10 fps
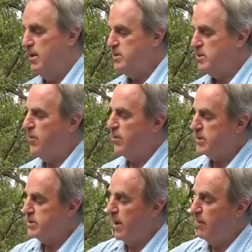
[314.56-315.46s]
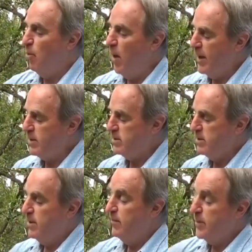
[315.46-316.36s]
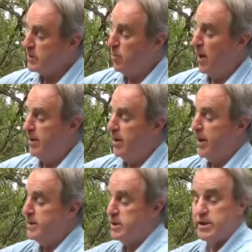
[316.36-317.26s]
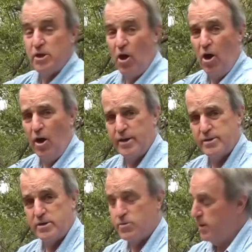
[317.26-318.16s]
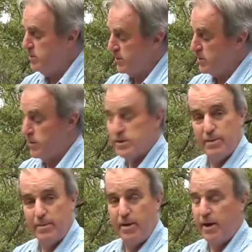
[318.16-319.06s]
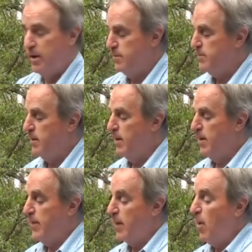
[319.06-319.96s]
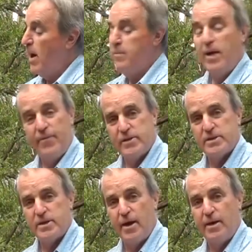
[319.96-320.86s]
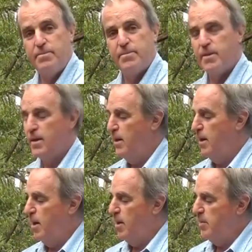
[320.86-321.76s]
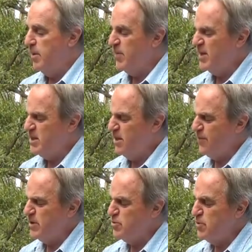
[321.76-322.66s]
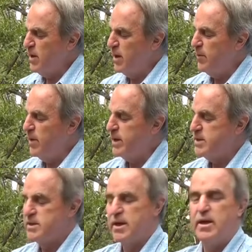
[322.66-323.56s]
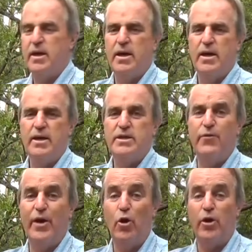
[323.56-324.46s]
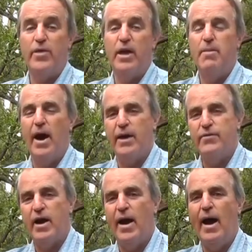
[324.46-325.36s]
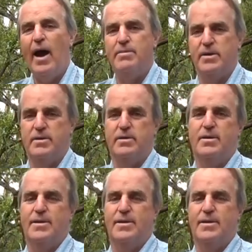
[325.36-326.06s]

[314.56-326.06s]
So they're the same weight. This one isn't as high as this one, so this one's a bit bigger. They weigh about the same, but the difference really we can see is if we look at the amount of carbon